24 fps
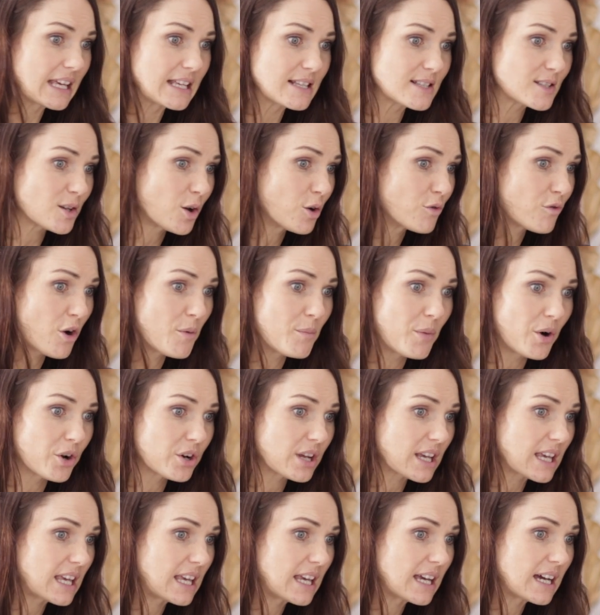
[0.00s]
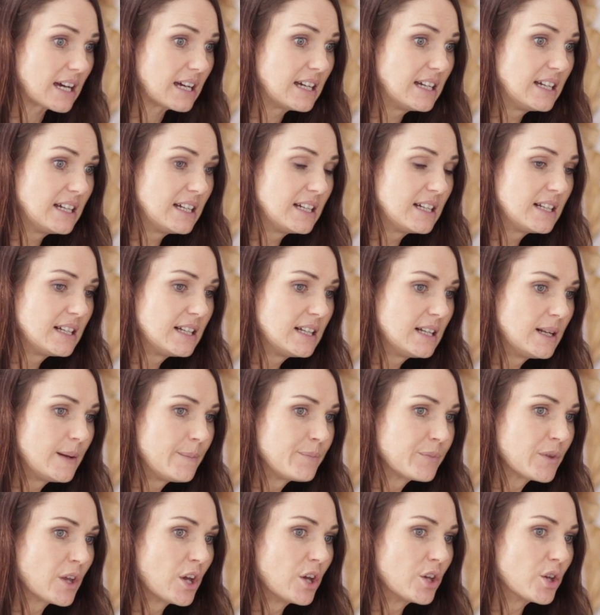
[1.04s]
so robotic here.
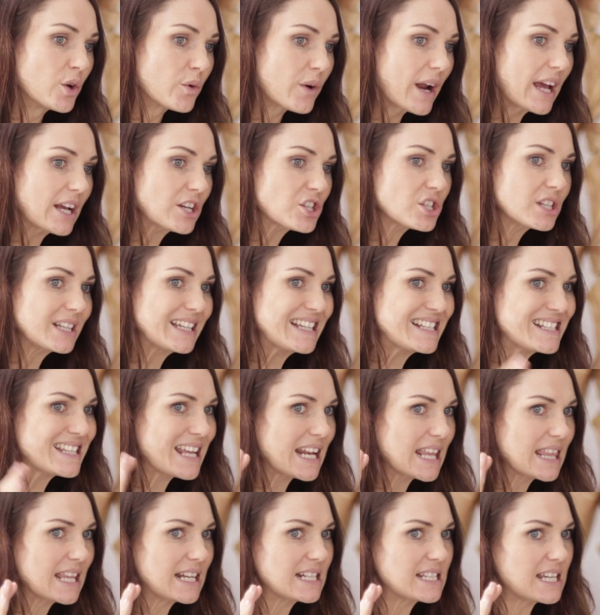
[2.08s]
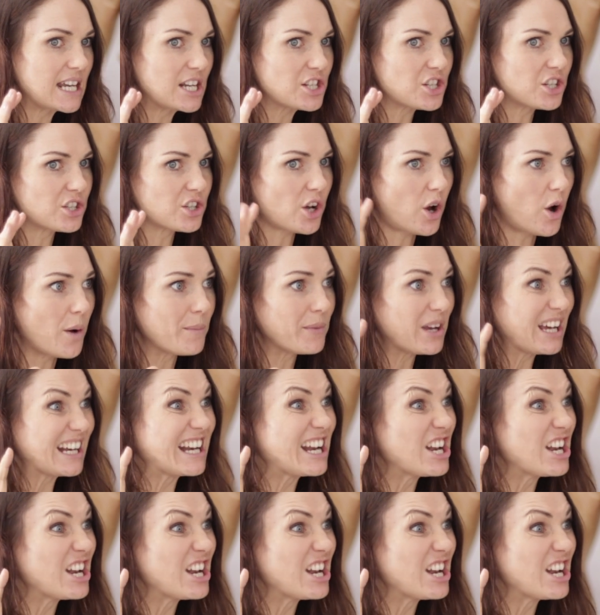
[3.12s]
You're actually setting the intention to go, I'm going to